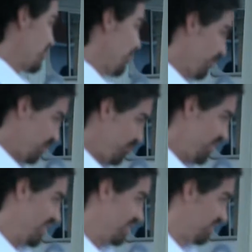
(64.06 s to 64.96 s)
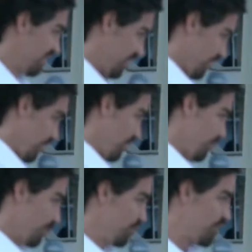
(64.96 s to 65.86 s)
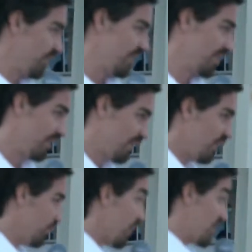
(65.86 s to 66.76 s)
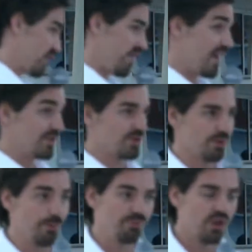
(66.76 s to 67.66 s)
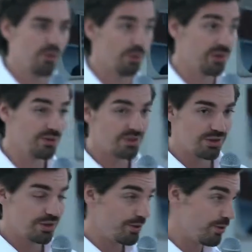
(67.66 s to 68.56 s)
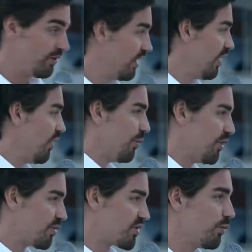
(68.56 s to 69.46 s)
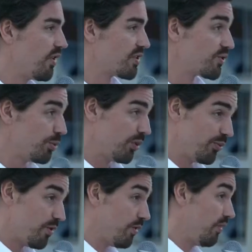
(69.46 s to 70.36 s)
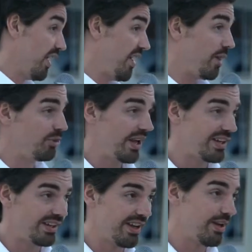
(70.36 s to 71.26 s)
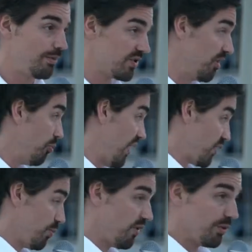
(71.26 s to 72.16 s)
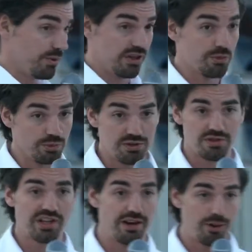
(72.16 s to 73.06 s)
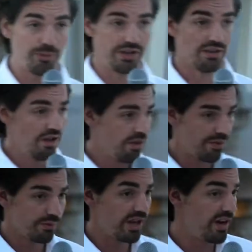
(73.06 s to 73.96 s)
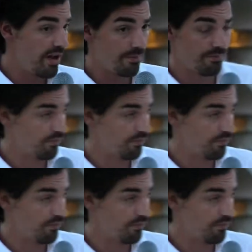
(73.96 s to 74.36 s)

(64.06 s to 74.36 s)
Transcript: always been a huge US fan, so what we used to do, we used to watch Super Bowl and NBA games and baseball. We used to get up at 3 a.m.